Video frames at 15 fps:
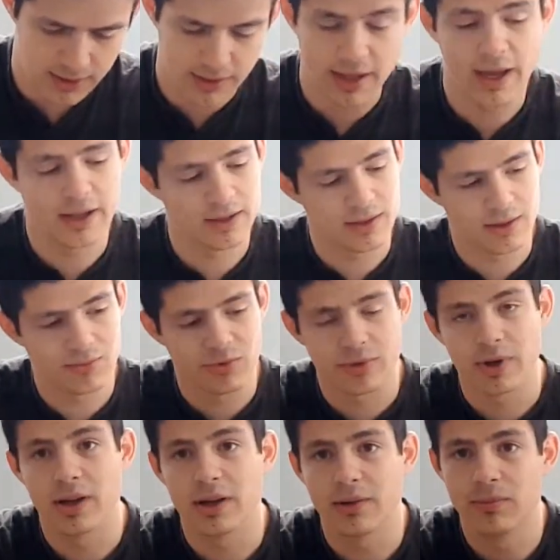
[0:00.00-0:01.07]
again, comes
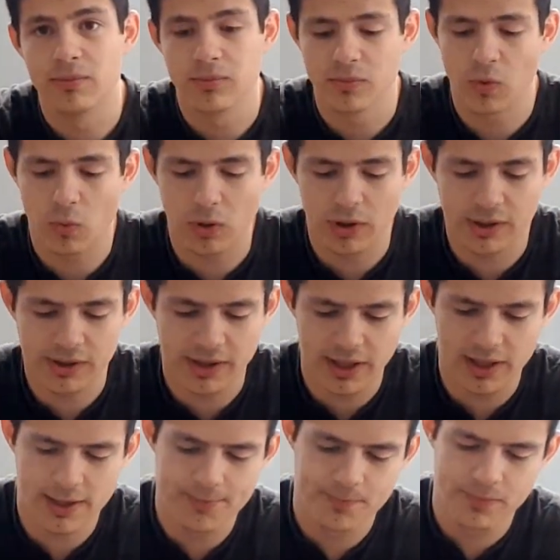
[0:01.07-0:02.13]
with a
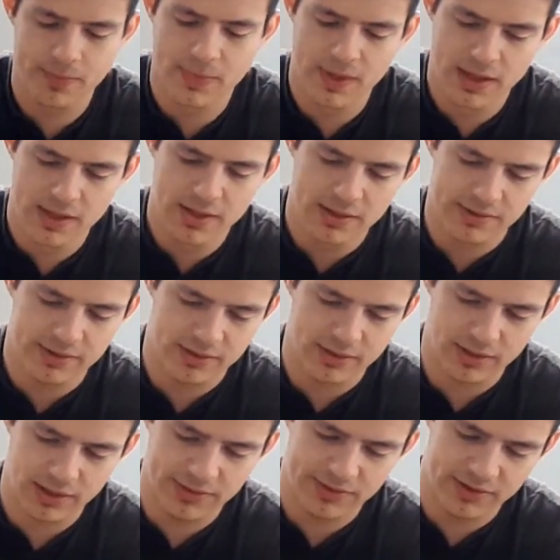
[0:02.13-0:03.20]
warranty.
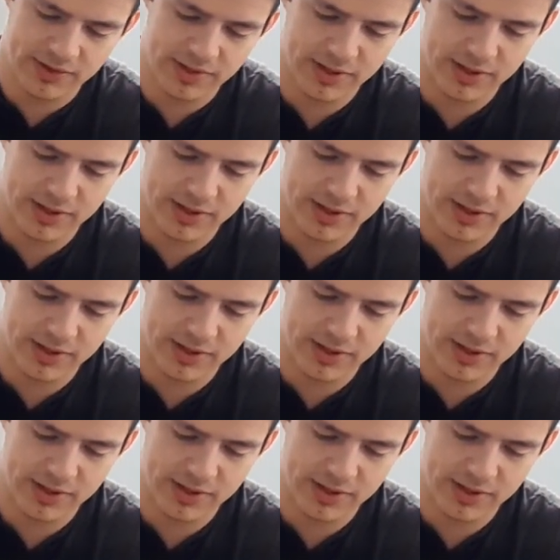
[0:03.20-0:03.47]
So let's